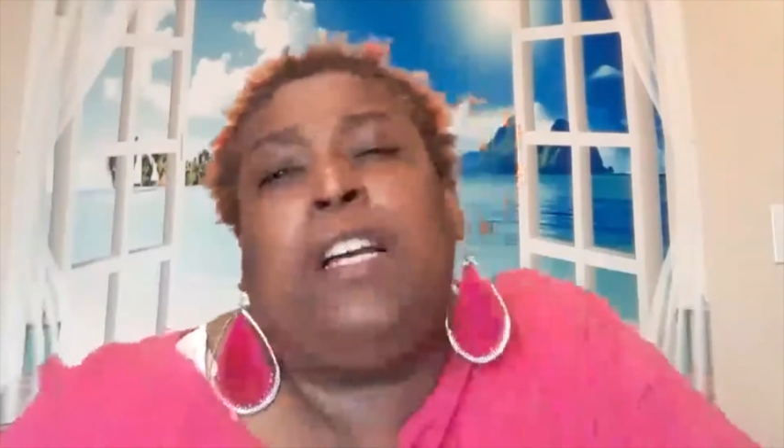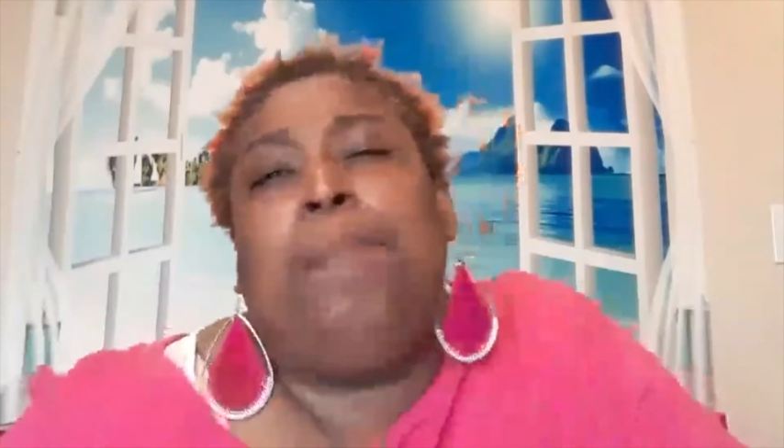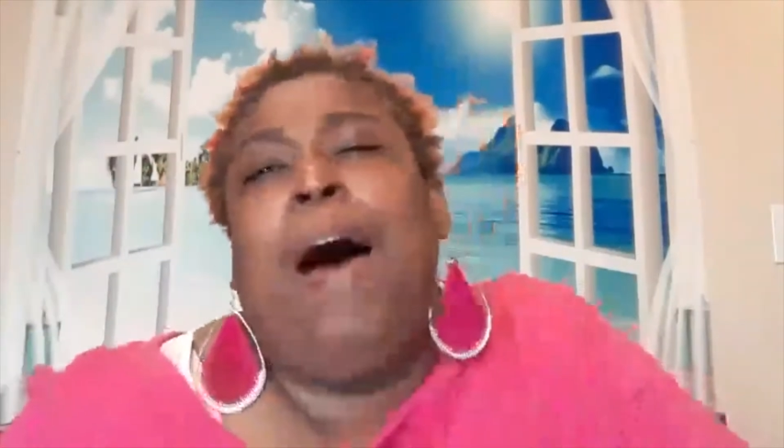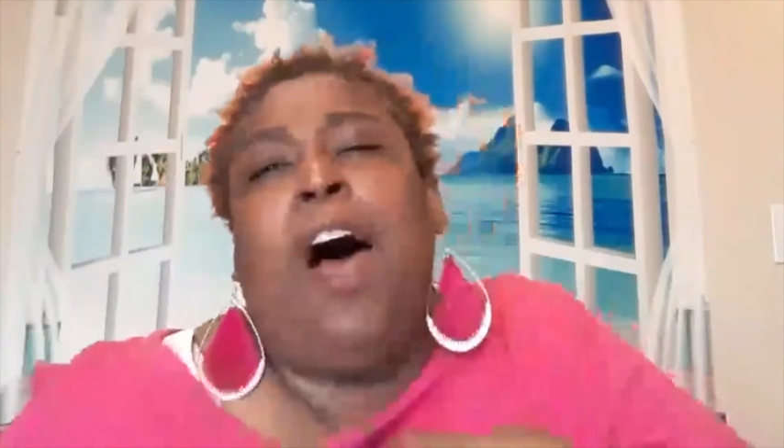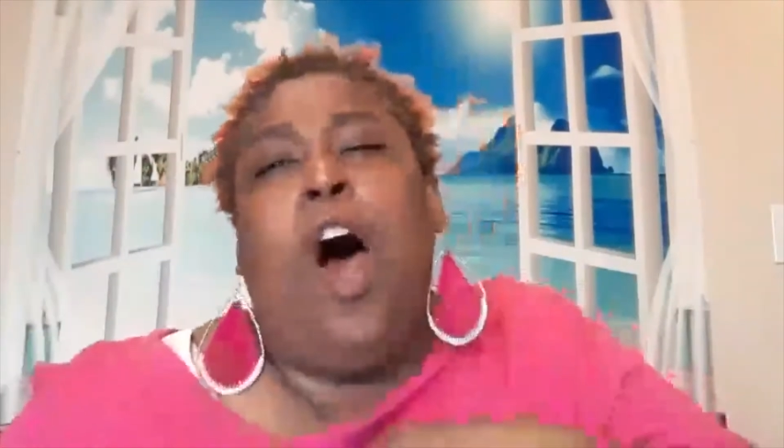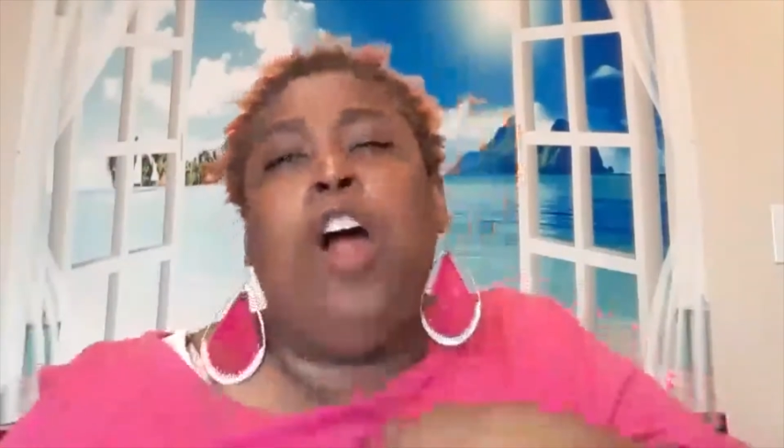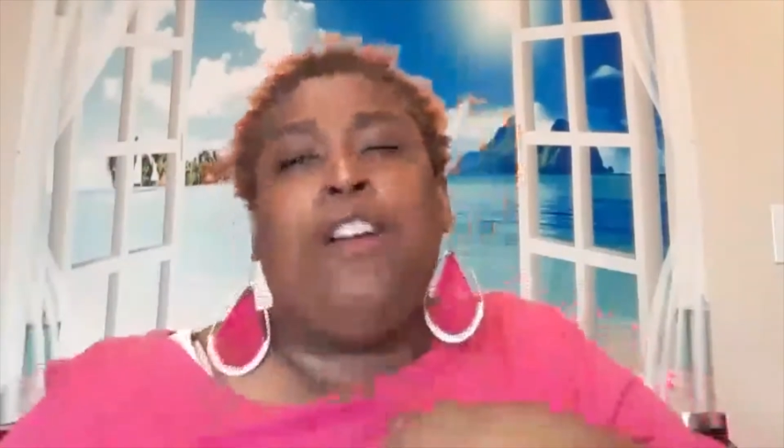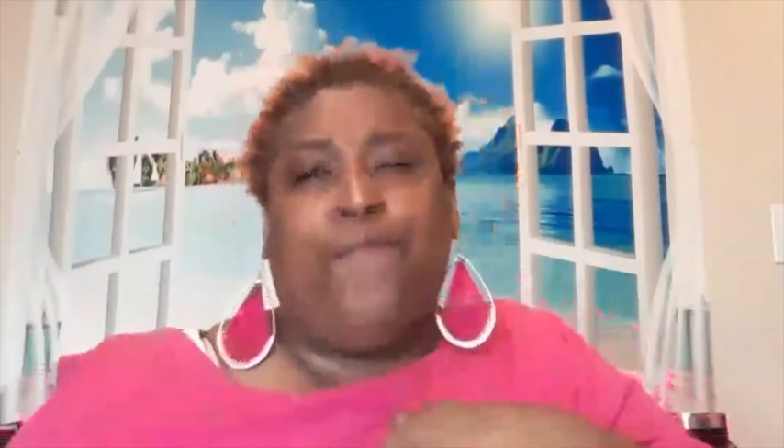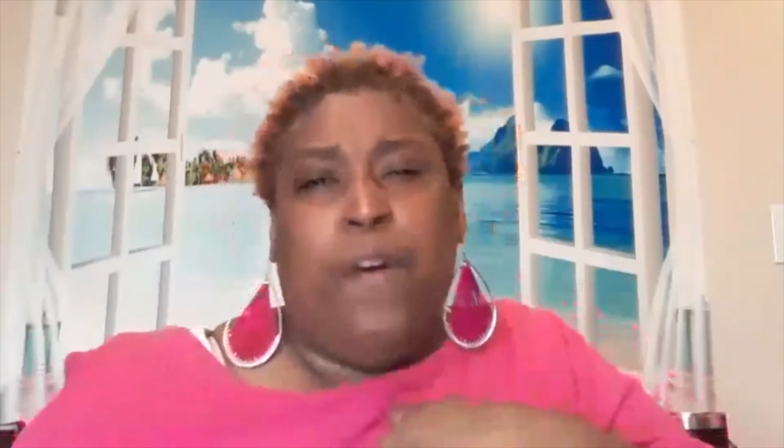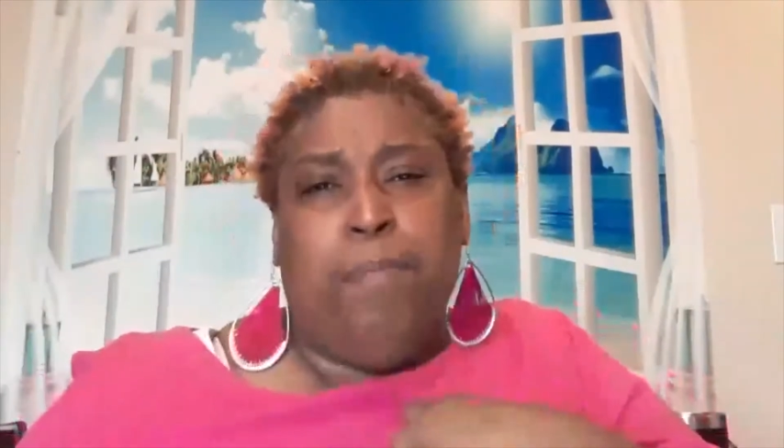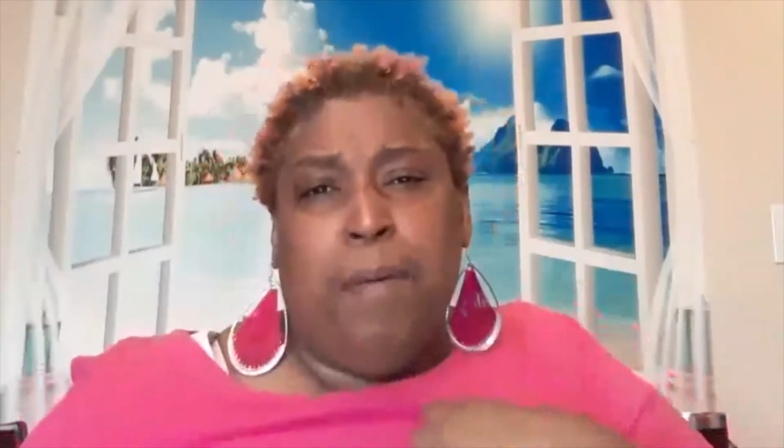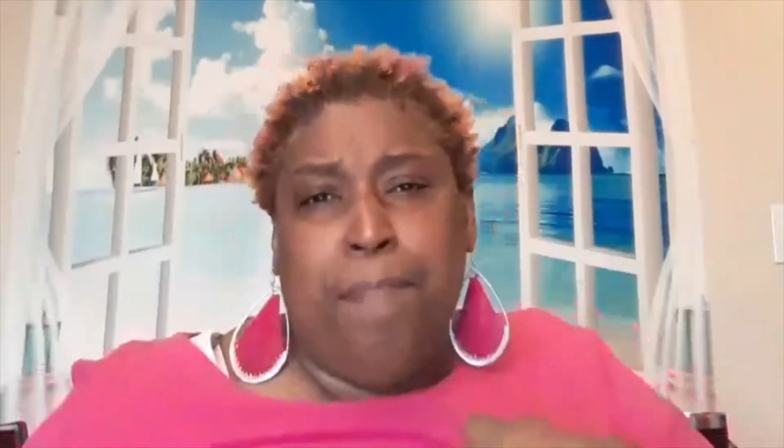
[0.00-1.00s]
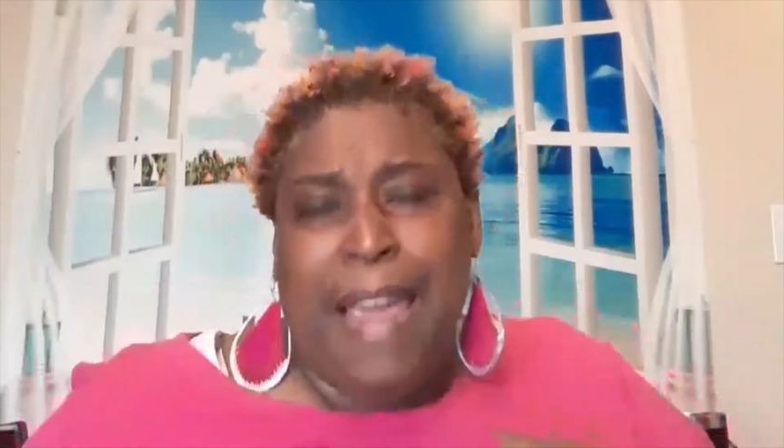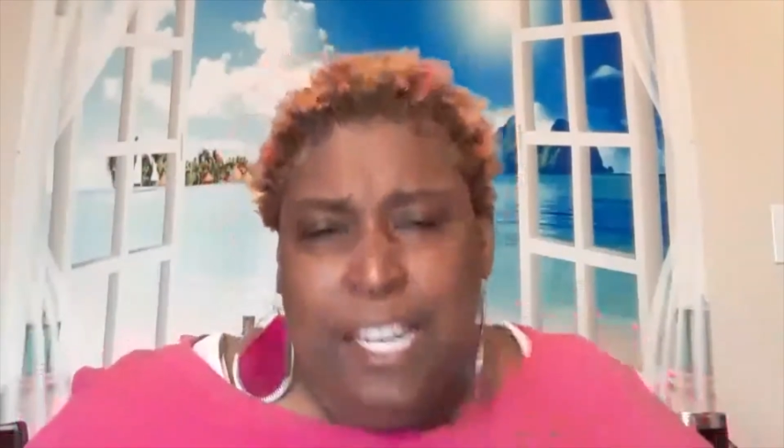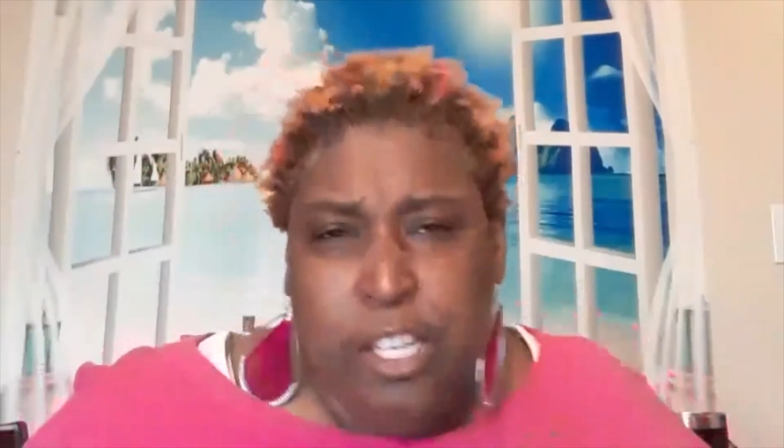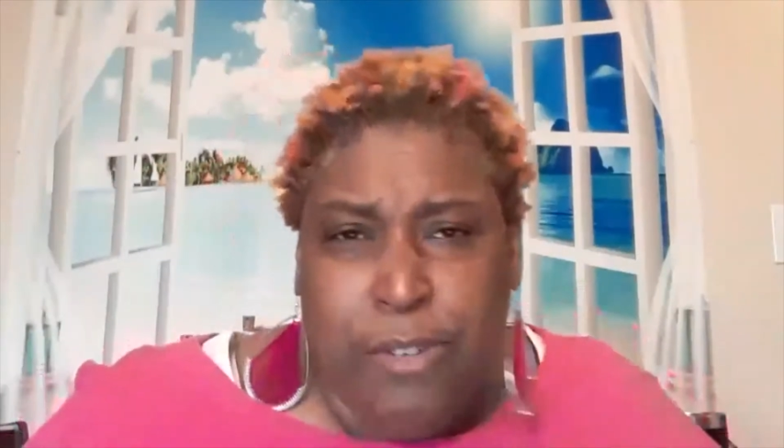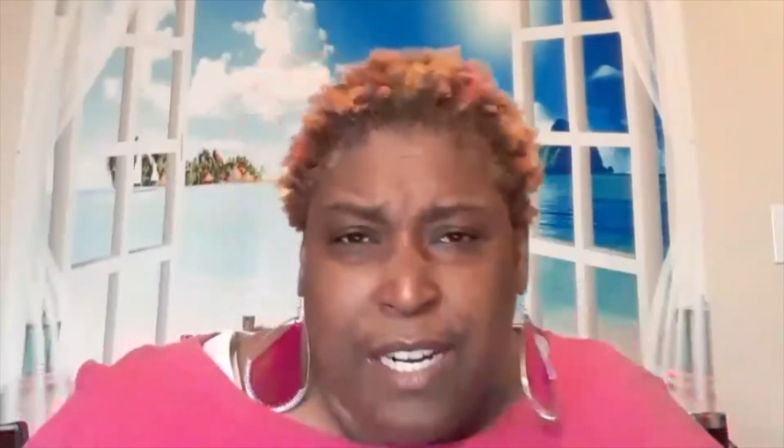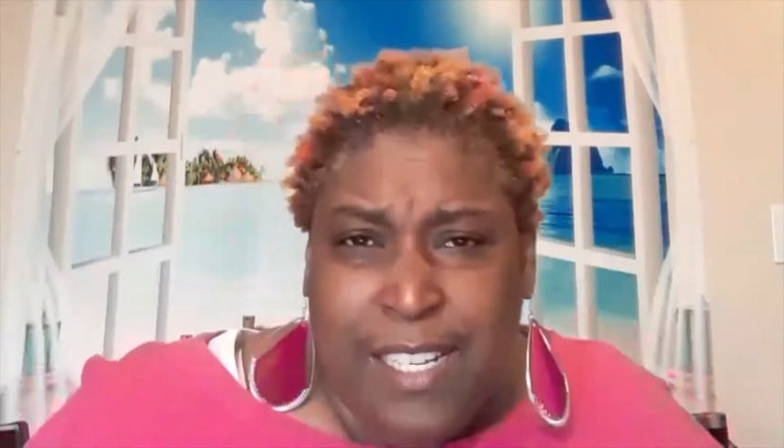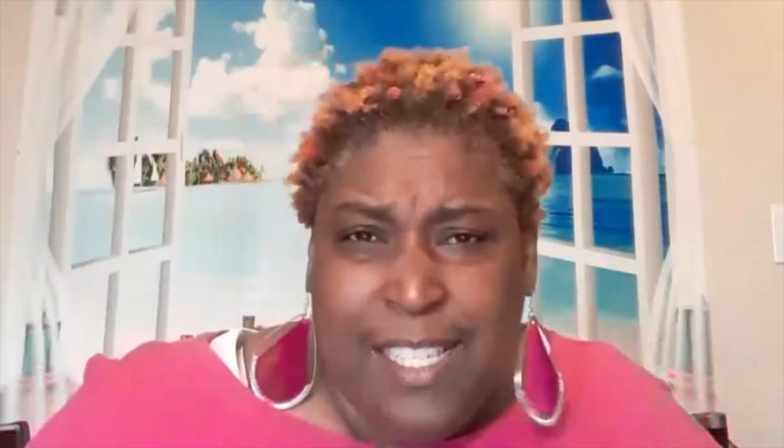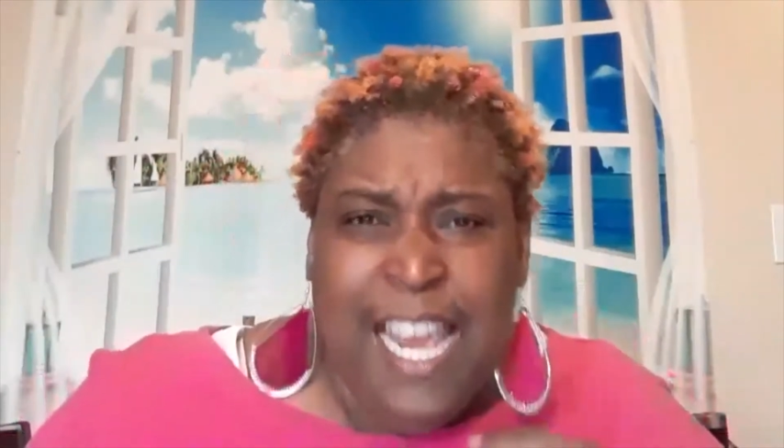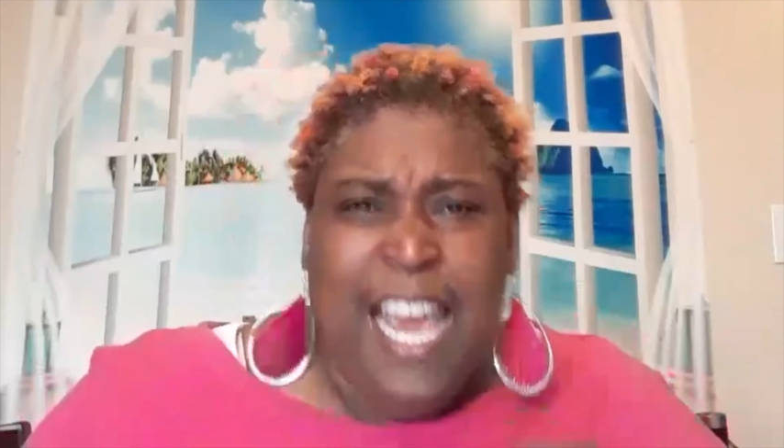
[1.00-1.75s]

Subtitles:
my heart from the matrix,